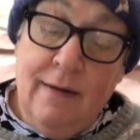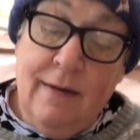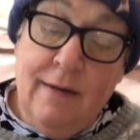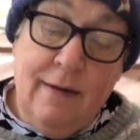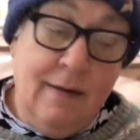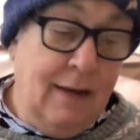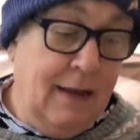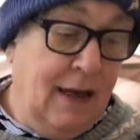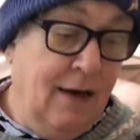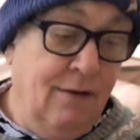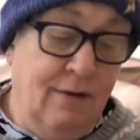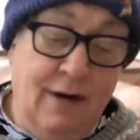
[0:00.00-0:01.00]
I think they
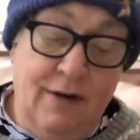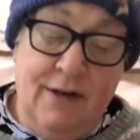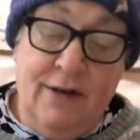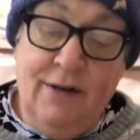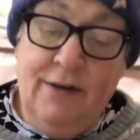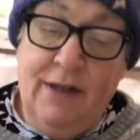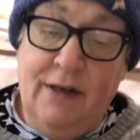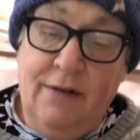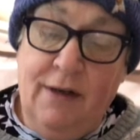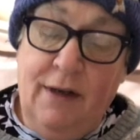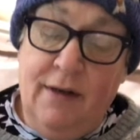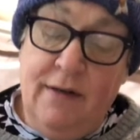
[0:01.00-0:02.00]
look rather good, don't
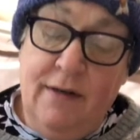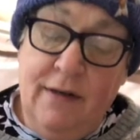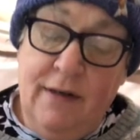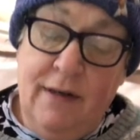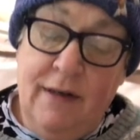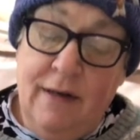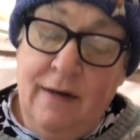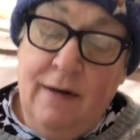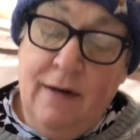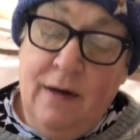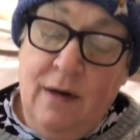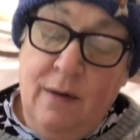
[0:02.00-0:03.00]
you?
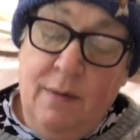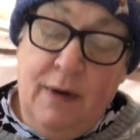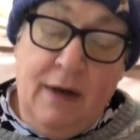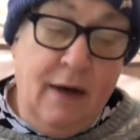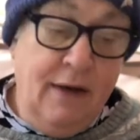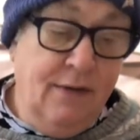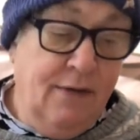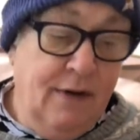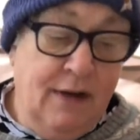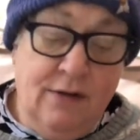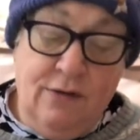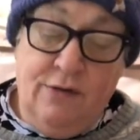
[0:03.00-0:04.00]
Be nice for a
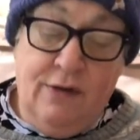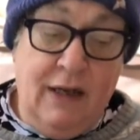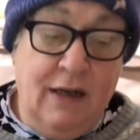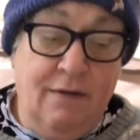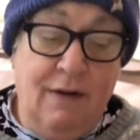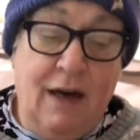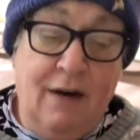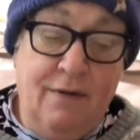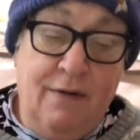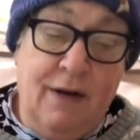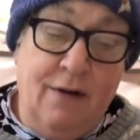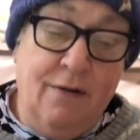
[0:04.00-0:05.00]
little treat if you
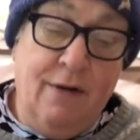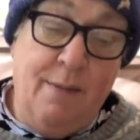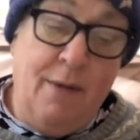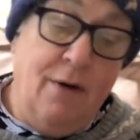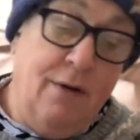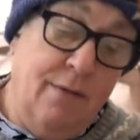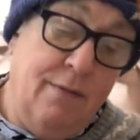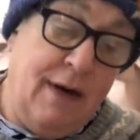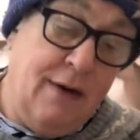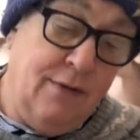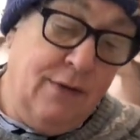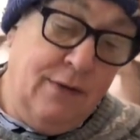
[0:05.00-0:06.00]
have your grandma come
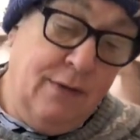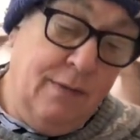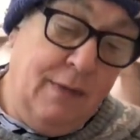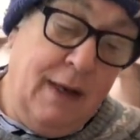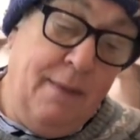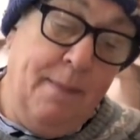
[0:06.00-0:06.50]
round or something